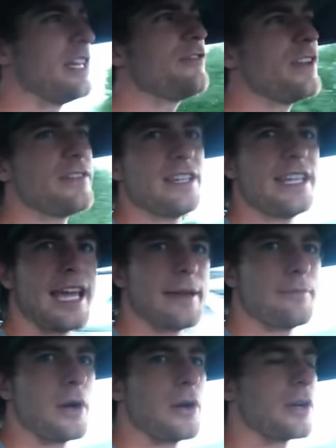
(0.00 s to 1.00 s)
in town. You don't
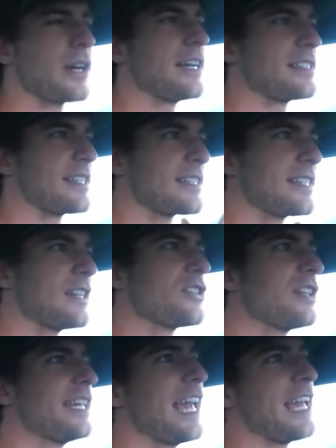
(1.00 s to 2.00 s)
know who to
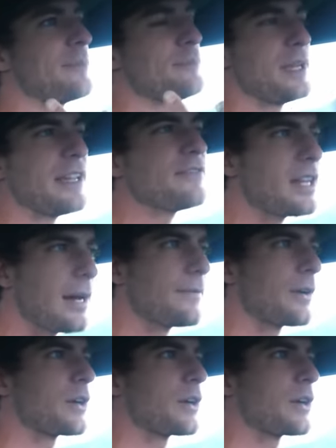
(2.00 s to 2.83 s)
trust. But thankfully,